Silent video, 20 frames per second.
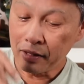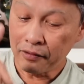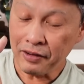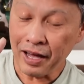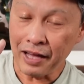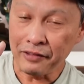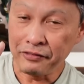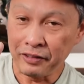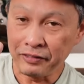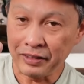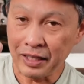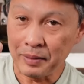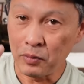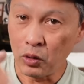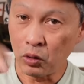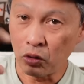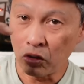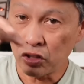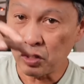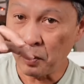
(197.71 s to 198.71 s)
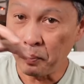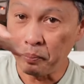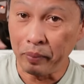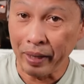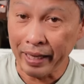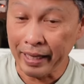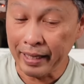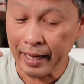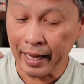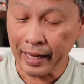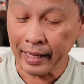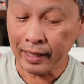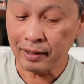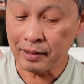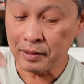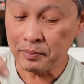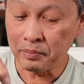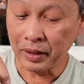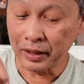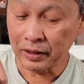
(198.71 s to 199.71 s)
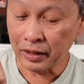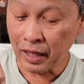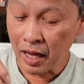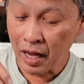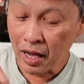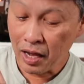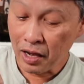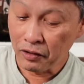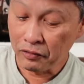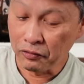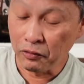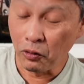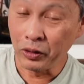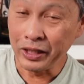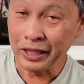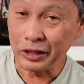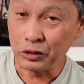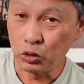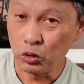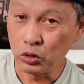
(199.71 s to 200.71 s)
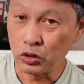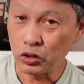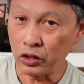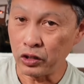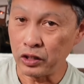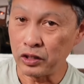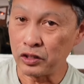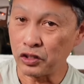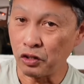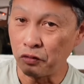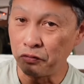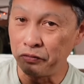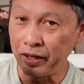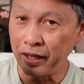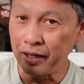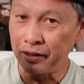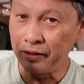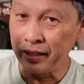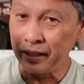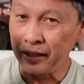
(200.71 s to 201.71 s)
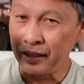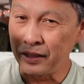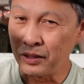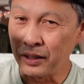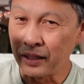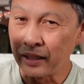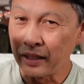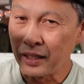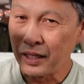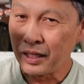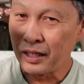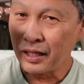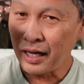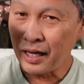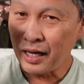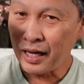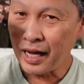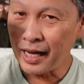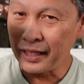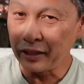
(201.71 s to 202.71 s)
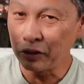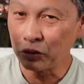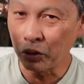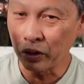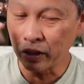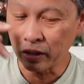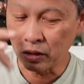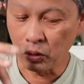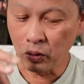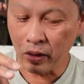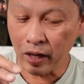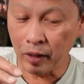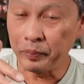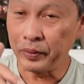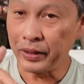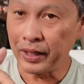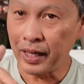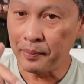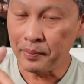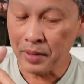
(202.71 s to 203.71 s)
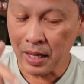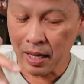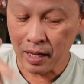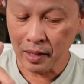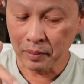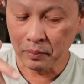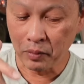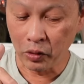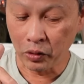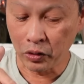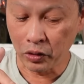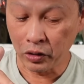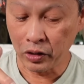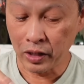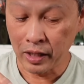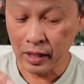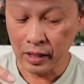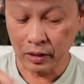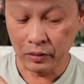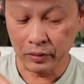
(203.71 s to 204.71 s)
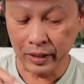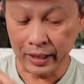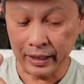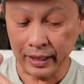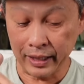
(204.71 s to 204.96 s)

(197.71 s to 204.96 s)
550 motor, so big can, but 42 turns, so very uh, high torque, low RPM motor right